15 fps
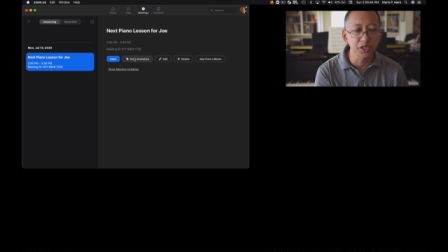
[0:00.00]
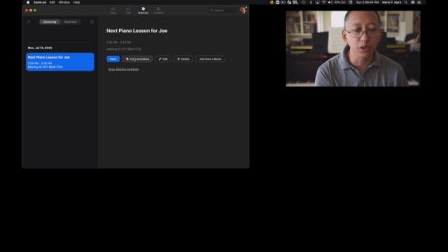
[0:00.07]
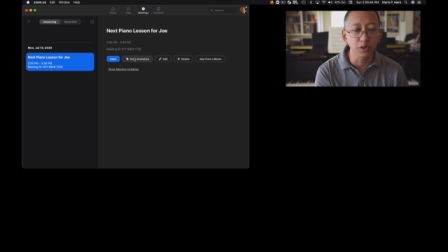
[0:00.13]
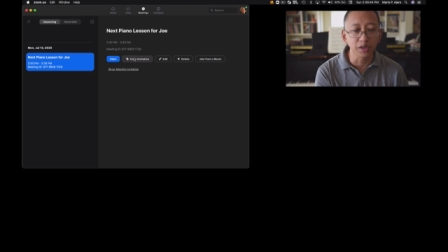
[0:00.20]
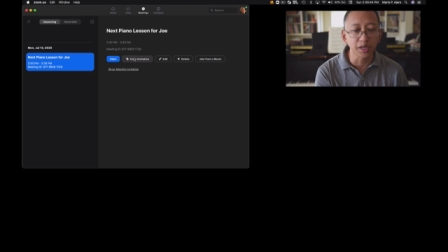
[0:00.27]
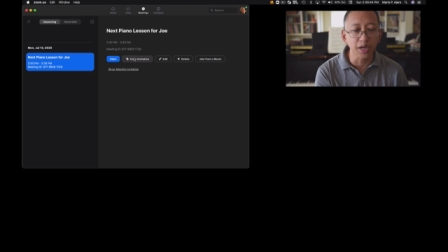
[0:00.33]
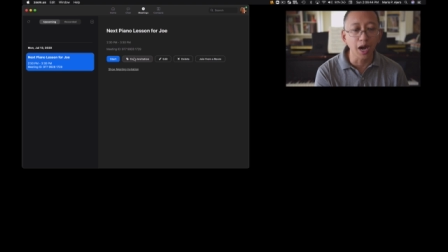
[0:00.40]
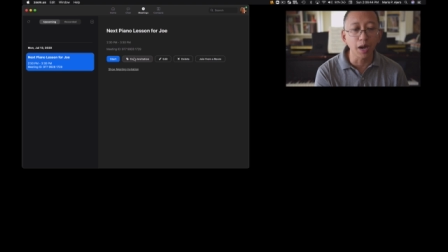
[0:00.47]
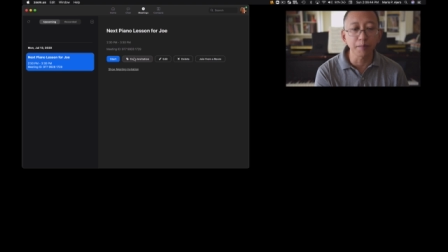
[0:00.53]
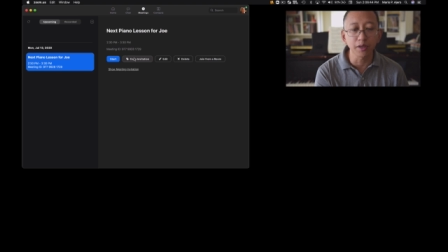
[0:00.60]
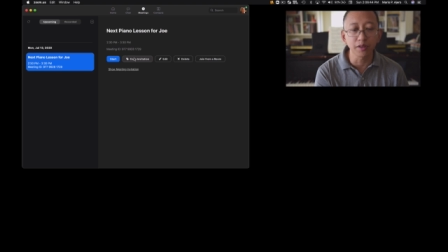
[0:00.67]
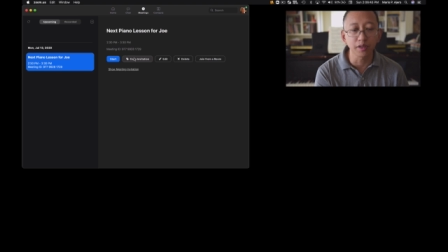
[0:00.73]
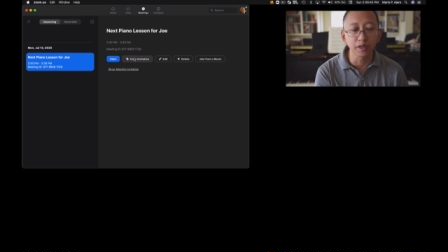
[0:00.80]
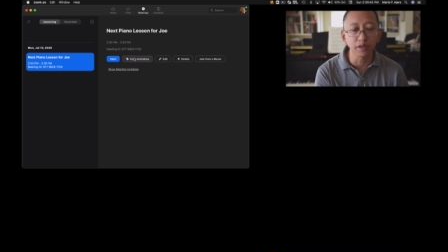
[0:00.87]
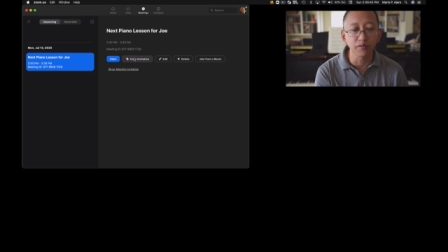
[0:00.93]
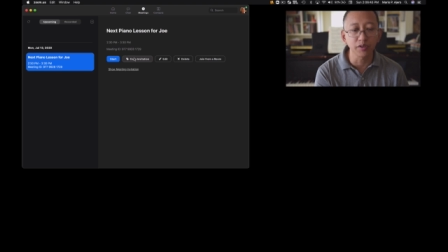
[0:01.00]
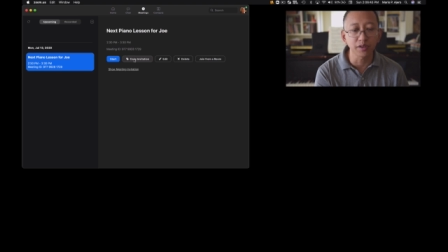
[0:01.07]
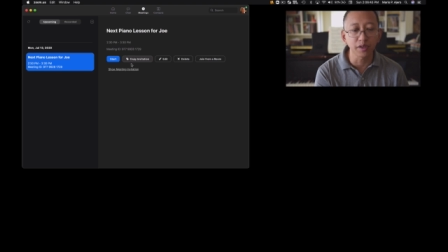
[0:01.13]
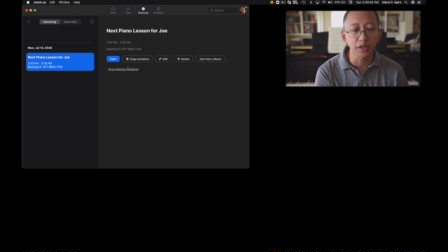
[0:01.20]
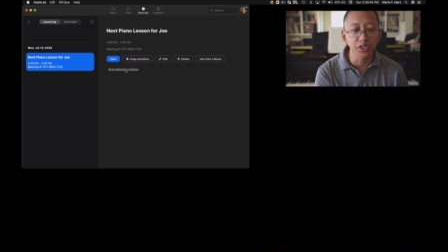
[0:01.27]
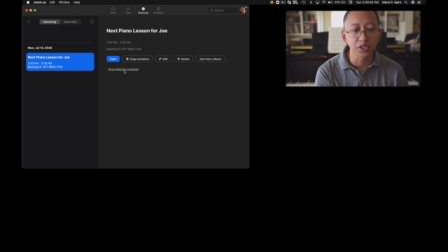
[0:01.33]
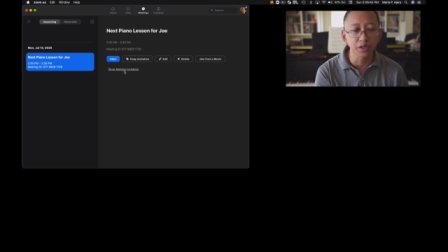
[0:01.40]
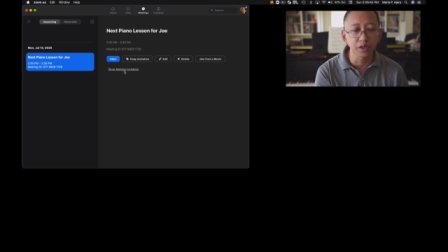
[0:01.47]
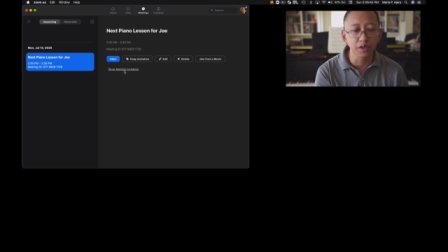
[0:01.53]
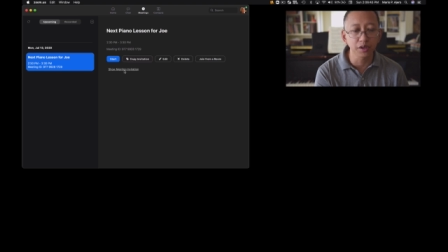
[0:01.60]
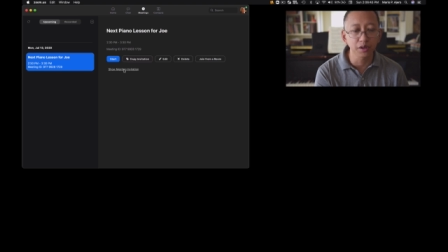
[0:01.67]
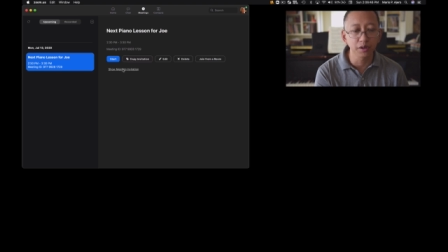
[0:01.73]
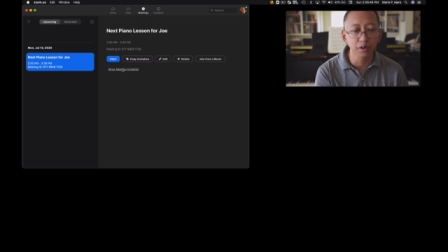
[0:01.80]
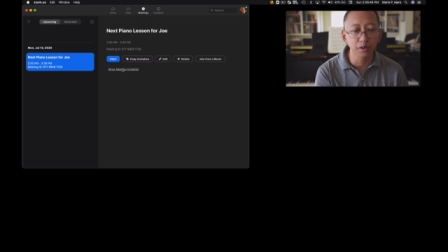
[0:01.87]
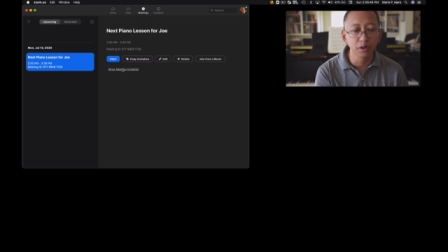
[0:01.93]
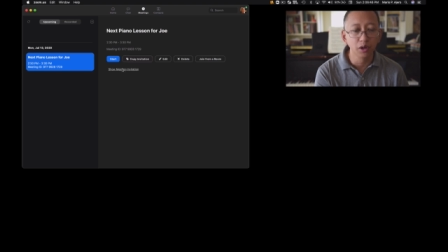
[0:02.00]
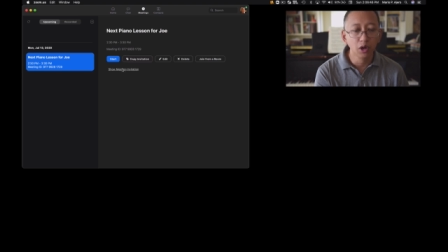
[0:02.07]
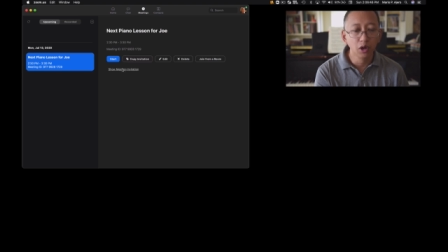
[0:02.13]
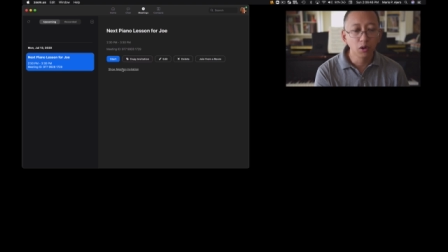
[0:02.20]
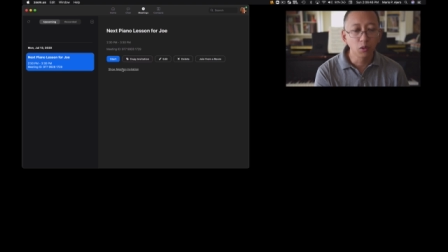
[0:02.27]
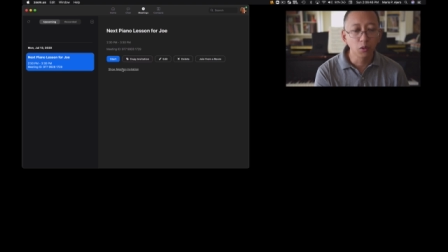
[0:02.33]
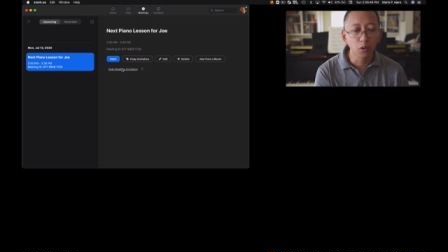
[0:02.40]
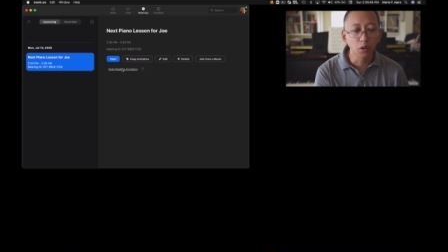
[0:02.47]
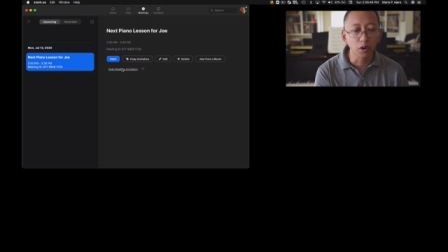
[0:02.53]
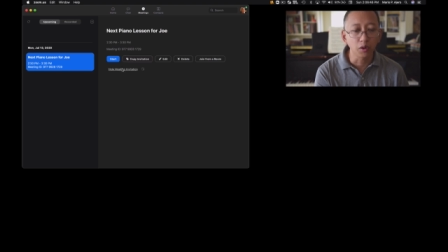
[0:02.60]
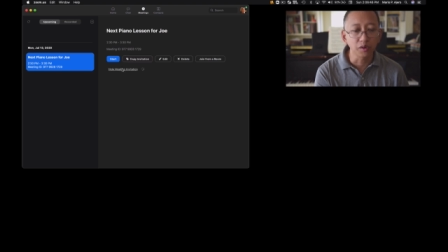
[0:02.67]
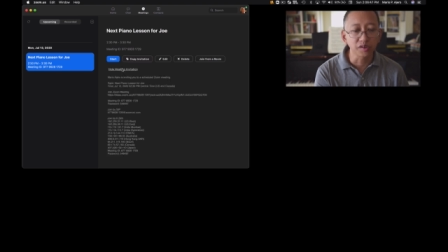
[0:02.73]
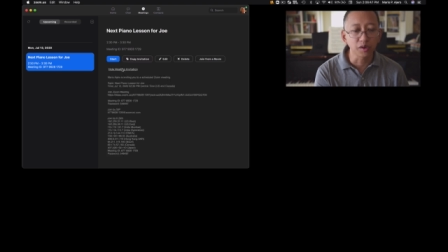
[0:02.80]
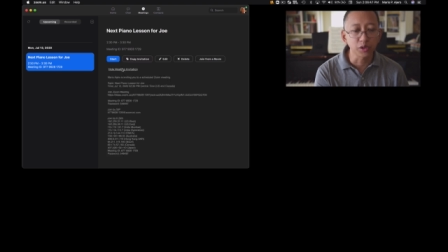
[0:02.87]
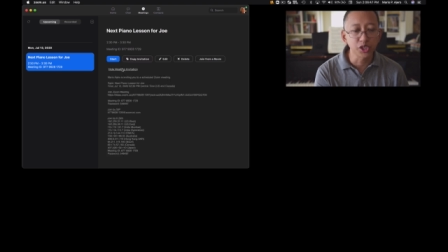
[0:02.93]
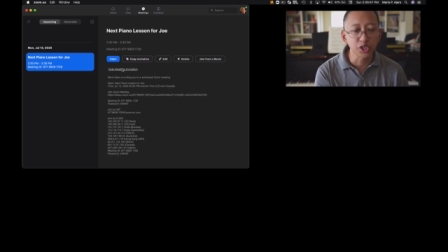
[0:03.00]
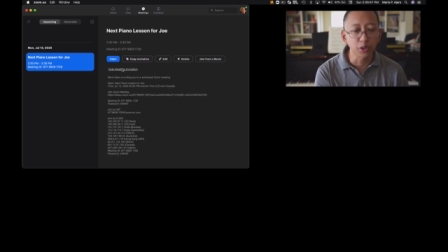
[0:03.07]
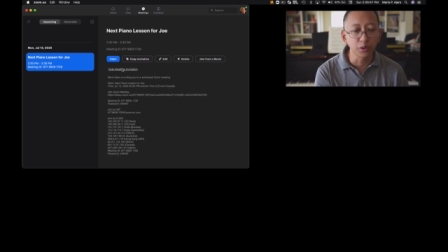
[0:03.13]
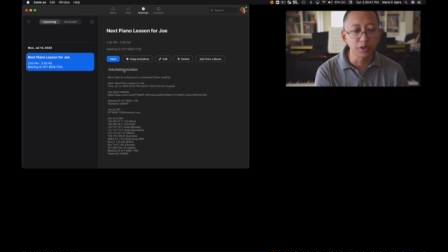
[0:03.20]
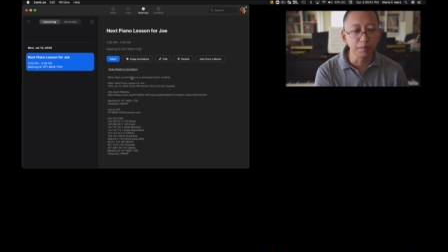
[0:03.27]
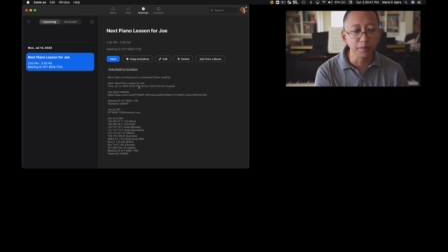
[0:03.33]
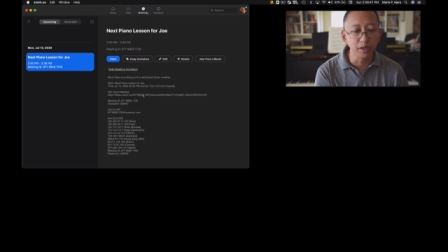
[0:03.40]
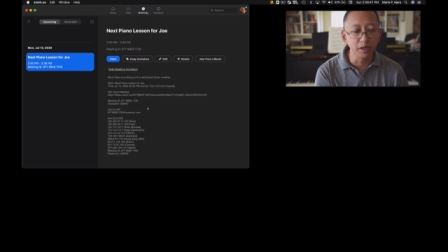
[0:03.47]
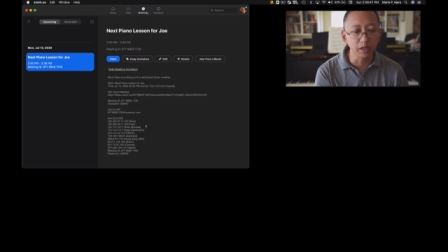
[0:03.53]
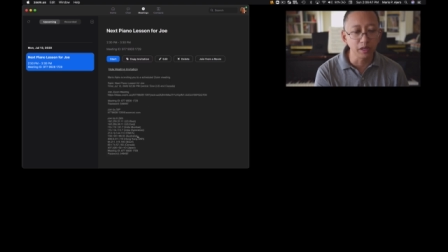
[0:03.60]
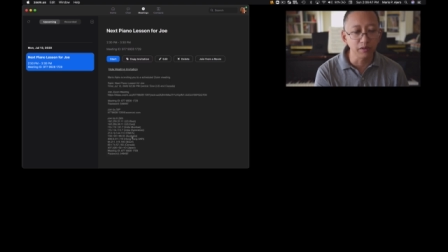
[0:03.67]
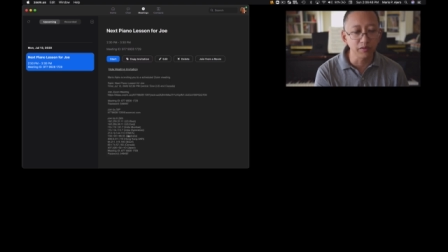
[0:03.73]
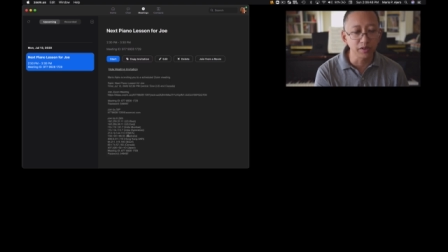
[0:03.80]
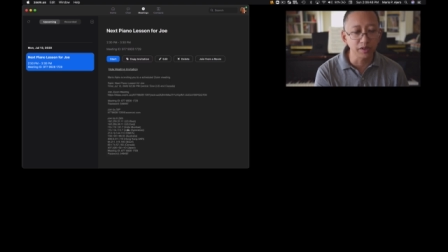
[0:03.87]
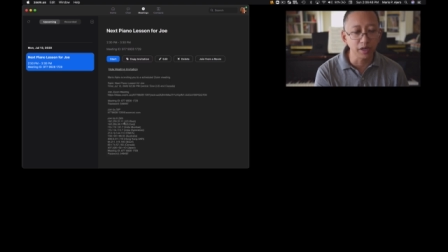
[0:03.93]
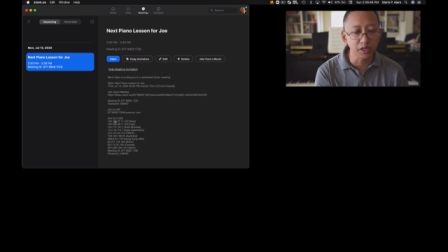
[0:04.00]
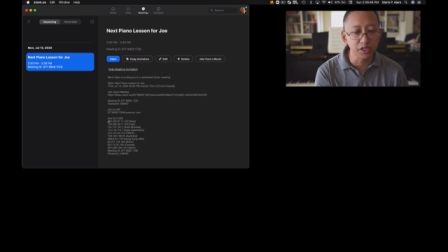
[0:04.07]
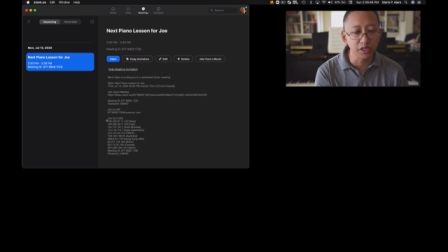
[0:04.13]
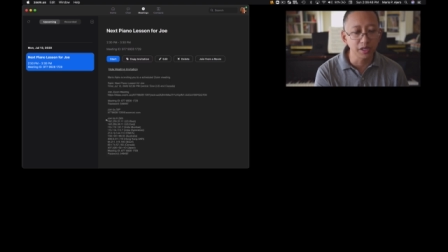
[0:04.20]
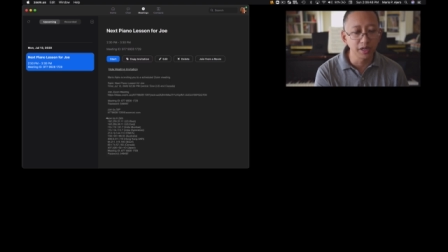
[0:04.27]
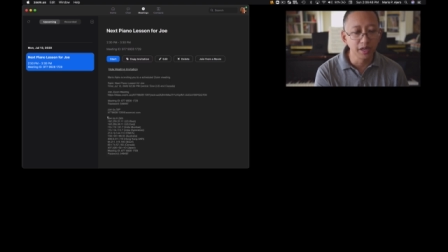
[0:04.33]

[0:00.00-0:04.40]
You can copy the invitation here or also show the meeting invitation.